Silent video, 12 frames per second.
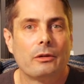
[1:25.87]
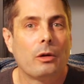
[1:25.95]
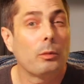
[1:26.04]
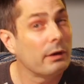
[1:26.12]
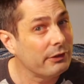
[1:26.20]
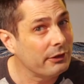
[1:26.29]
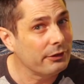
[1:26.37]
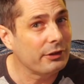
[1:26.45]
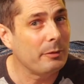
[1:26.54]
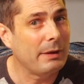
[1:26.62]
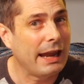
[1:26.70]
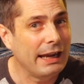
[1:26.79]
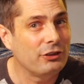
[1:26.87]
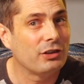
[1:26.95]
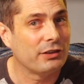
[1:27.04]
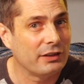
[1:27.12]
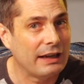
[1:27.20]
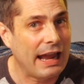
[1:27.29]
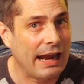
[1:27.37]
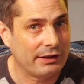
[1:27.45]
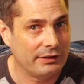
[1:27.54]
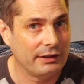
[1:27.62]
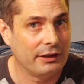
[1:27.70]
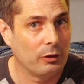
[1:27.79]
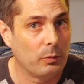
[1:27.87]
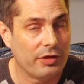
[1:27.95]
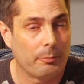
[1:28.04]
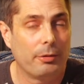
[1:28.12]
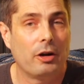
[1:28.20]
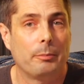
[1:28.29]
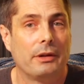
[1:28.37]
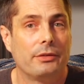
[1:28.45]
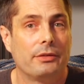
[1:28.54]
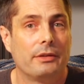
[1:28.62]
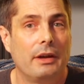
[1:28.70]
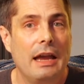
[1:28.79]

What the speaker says: Or was there some agency acting here with a purpose?